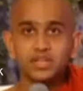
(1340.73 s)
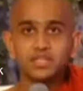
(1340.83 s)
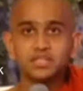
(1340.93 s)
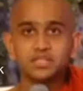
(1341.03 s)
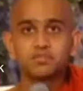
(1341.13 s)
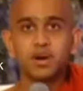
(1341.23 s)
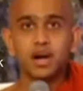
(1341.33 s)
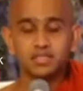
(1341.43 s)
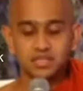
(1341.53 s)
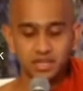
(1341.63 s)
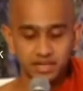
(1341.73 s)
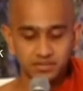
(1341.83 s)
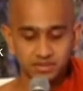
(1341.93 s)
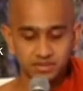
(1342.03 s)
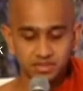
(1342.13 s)
his past
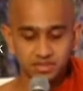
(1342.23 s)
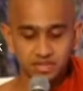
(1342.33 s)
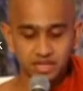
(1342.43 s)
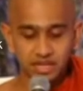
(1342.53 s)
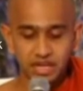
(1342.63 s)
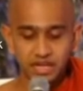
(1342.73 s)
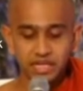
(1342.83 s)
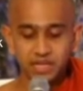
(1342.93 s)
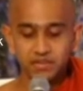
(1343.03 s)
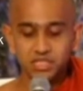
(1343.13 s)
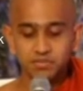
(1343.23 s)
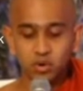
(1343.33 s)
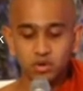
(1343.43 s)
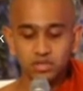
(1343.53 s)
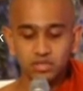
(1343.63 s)
lives, he never
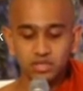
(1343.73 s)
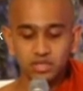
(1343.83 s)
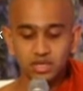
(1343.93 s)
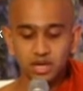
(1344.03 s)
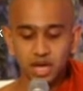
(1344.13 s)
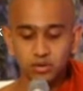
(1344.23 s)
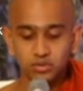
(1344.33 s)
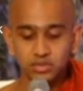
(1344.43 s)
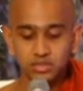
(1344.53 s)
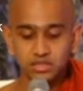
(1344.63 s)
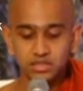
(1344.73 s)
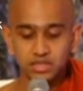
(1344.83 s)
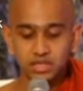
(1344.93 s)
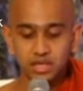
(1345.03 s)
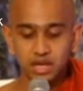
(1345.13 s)
spoke a loud,
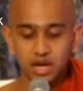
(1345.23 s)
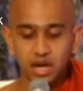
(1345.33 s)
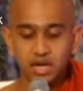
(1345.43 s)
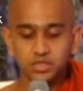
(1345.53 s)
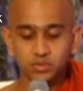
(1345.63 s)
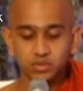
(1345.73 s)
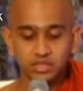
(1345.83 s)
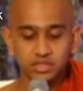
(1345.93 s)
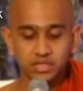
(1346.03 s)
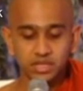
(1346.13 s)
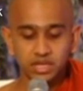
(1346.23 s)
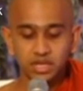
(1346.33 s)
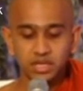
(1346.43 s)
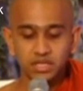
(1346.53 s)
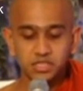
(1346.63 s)
harsh word.
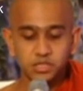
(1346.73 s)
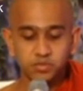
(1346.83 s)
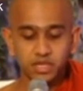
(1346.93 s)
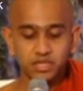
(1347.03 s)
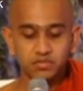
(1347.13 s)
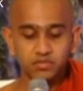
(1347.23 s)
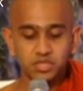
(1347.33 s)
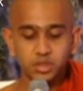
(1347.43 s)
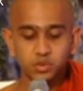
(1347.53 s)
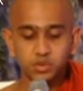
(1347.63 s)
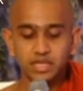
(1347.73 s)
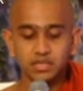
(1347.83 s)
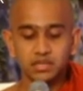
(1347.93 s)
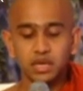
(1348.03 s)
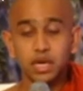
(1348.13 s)
His speech was sweet,
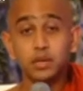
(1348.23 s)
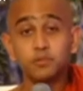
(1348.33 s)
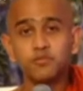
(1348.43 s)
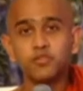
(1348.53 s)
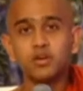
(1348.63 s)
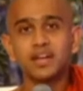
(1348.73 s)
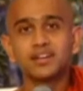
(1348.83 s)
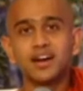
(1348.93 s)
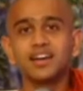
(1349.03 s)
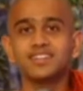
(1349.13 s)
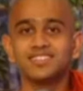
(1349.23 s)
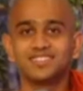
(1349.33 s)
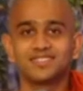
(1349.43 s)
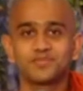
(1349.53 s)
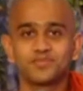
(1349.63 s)
helpful and kind.
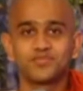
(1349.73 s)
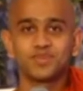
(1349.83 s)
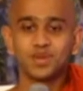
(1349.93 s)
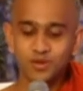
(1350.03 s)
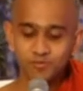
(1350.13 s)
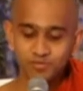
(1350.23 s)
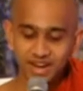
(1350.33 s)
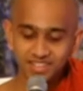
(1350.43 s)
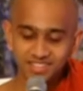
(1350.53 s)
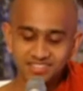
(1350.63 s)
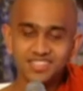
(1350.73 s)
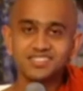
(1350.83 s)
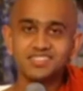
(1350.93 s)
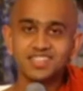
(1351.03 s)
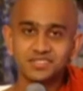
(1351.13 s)
Now practice these
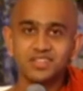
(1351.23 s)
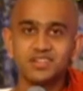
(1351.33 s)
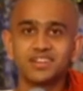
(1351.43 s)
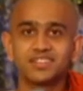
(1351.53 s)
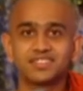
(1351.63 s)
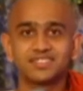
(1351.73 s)
things, children.